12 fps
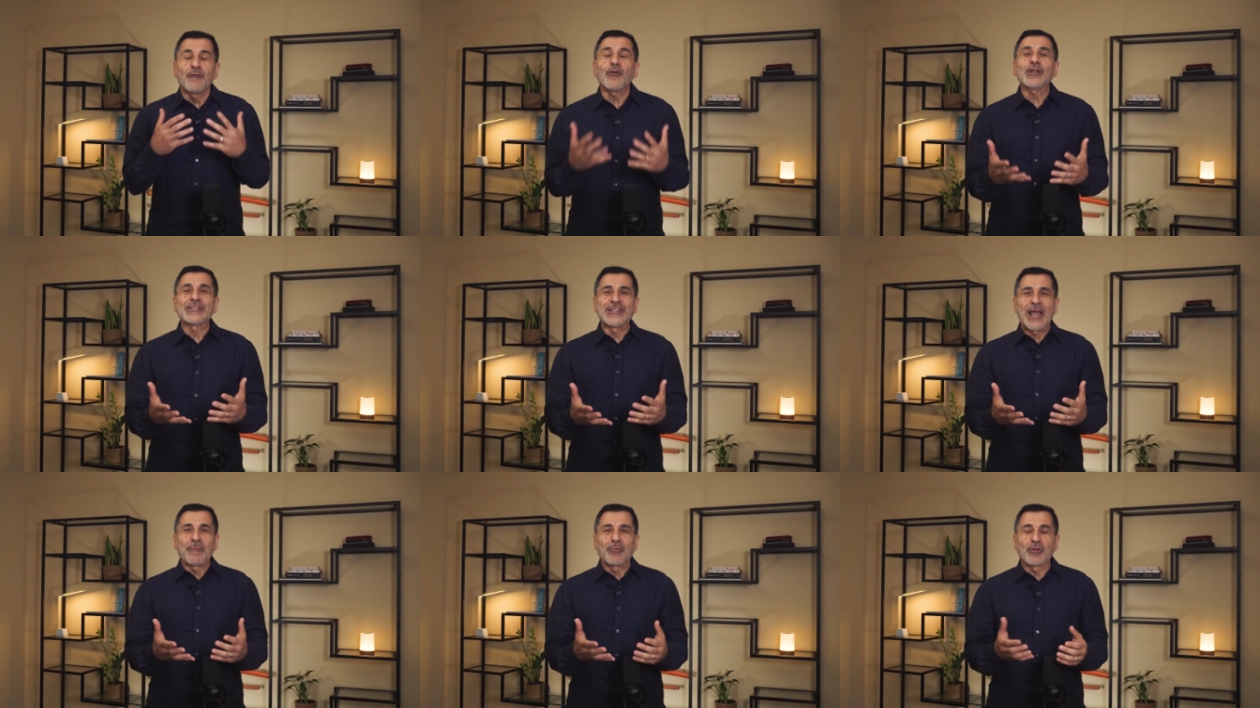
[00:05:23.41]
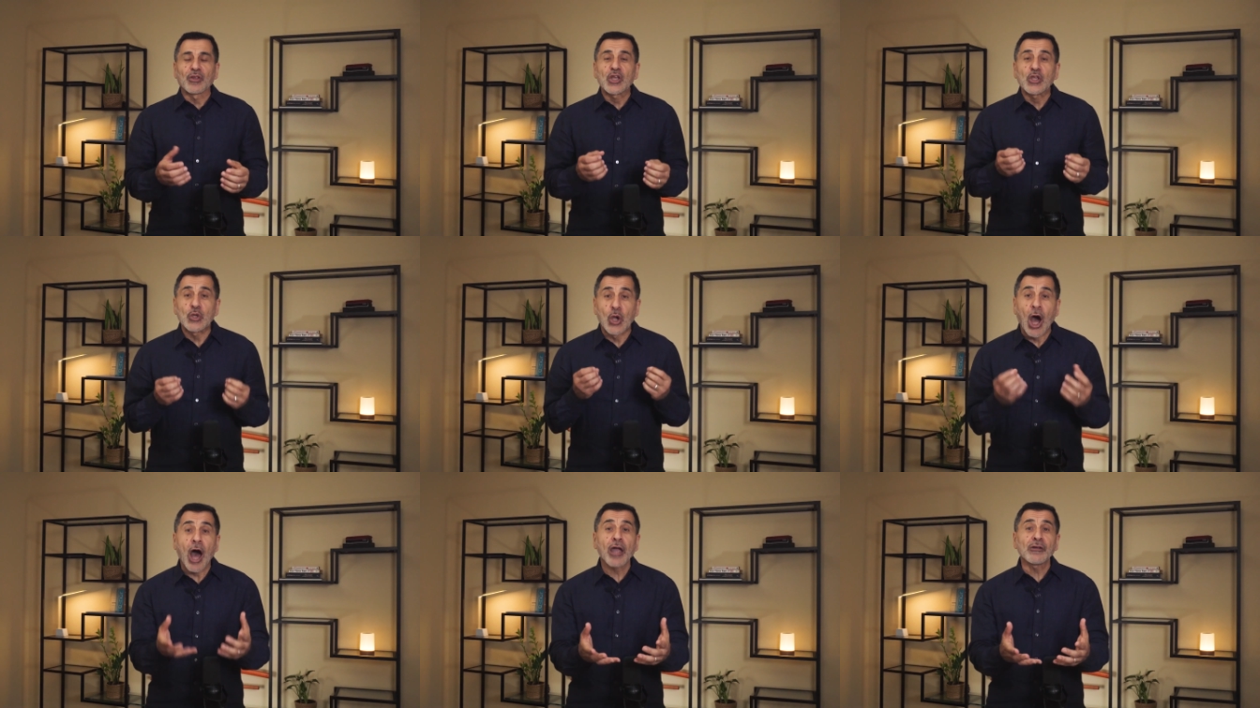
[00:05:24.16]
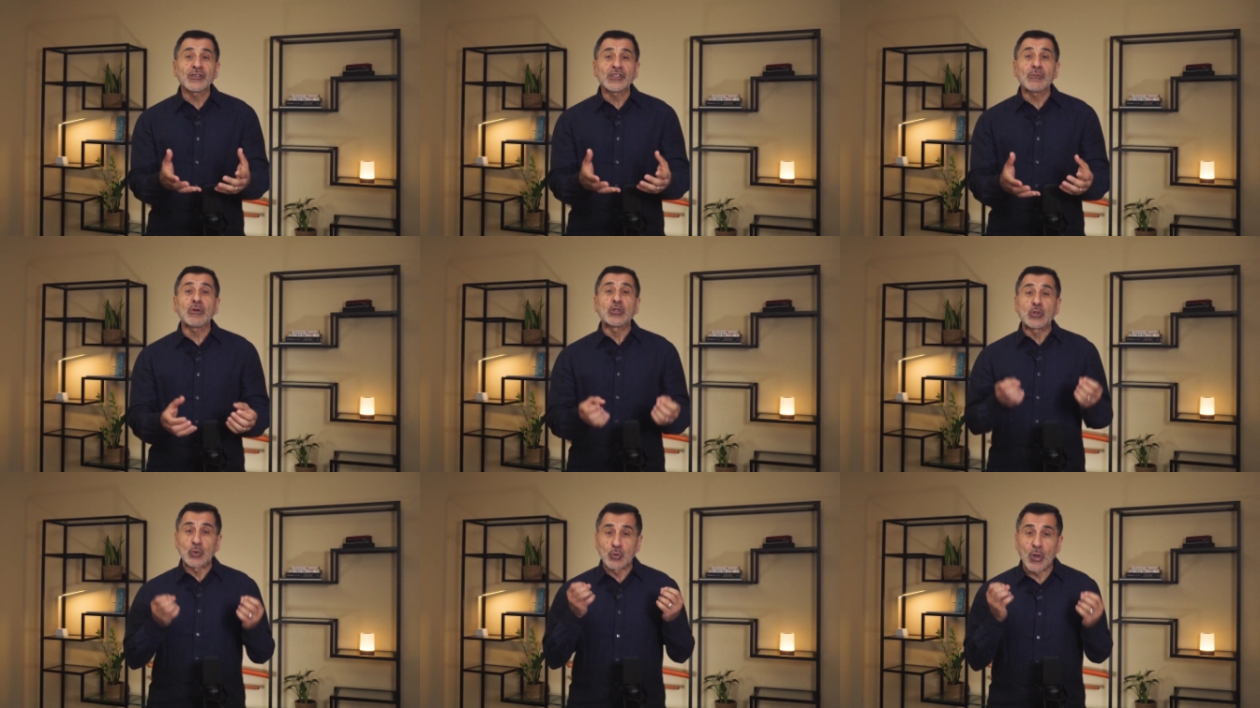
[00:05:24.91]
For example, you hire
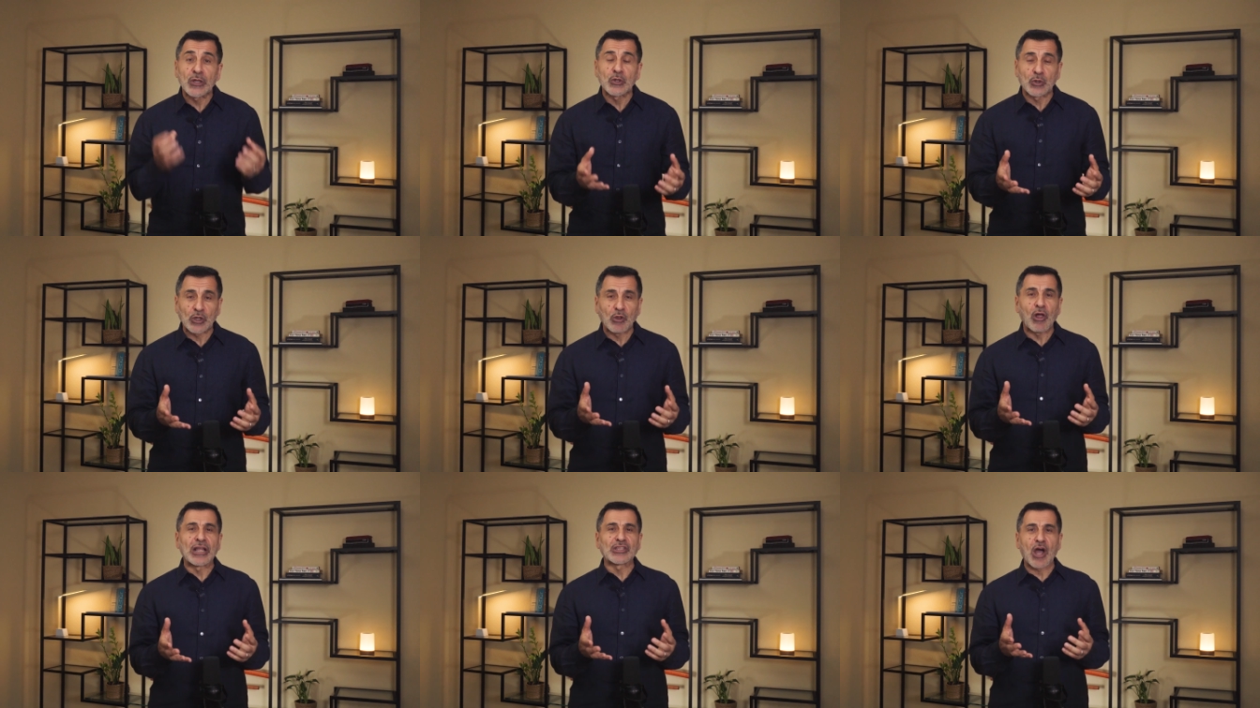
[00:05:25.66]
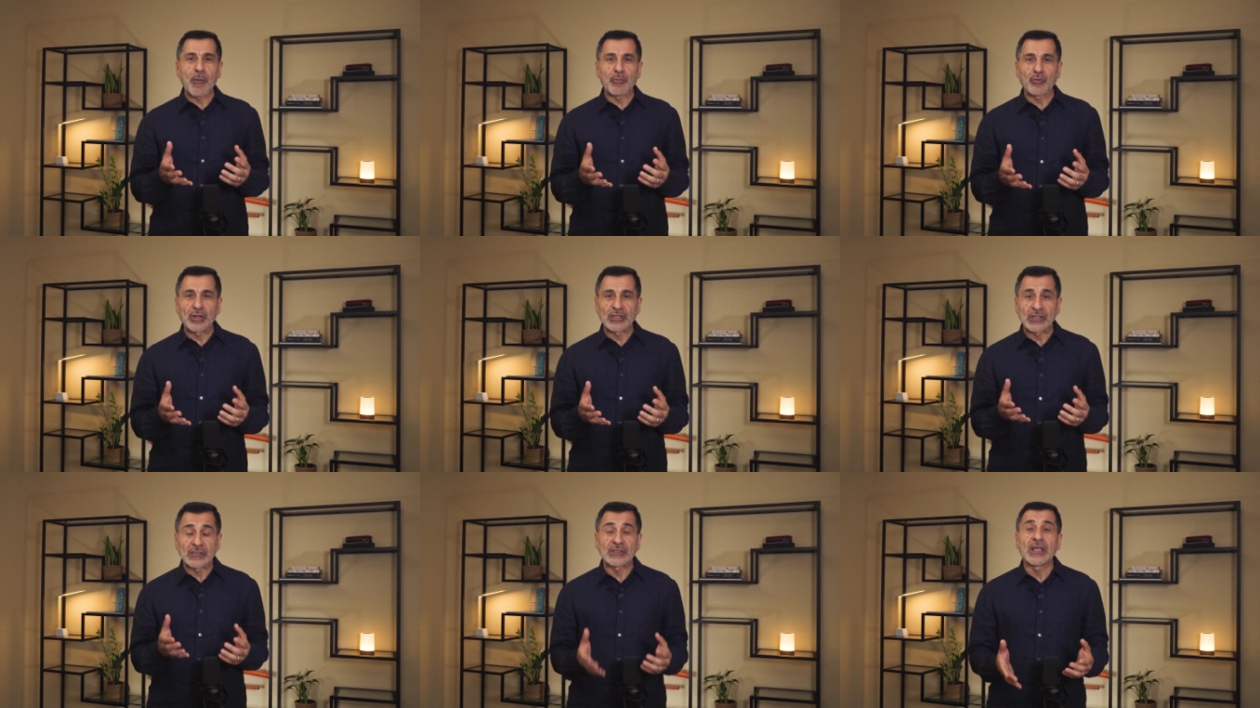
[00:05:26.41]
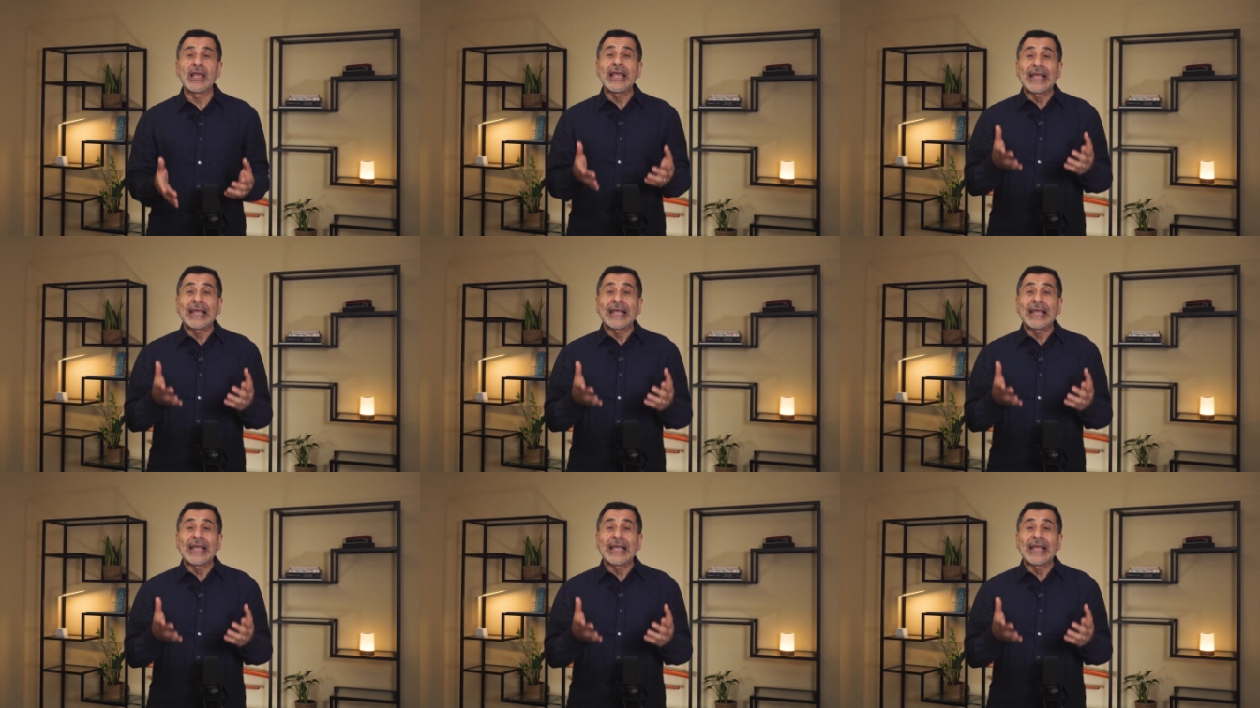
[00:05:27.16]
someone to run your client operations.